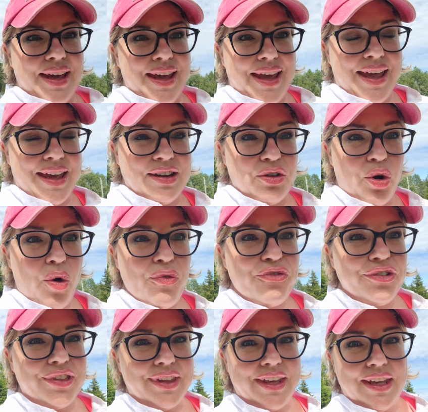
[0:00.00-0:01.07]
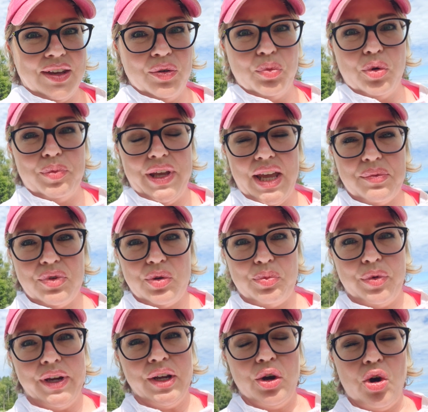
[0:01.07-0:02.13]
And hopefully we'll be able to
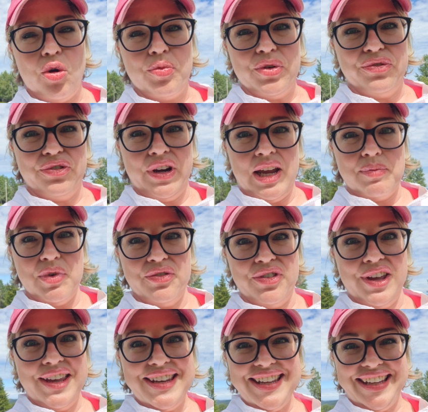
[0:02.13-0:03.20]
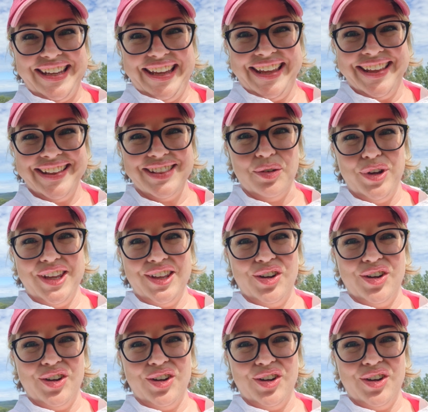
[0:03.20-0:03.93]
bring home a frame of honey that we can